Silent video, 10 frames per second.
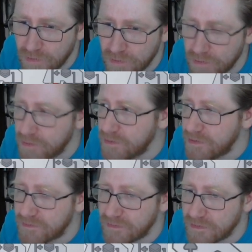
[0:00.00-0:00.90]

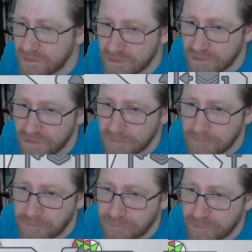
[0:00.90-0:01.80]
Let's see.
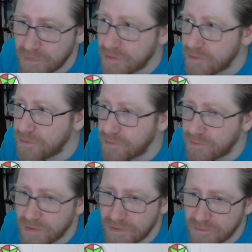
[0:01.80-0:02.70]

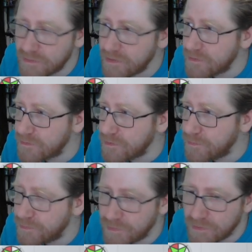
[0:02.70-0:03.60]
Red in the top
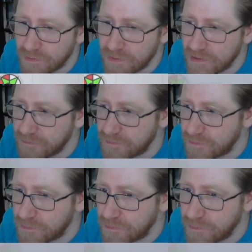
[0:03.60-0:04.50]
left
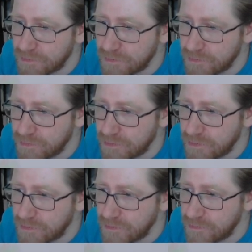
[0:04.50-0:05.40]
corner,
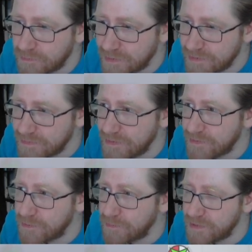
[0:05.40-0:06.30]
red in
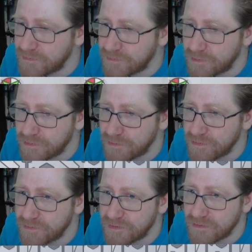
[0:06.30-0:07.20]
the top left
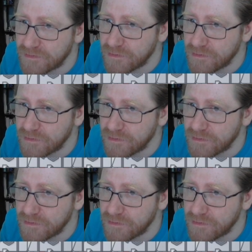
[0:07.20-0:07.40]
corner. That's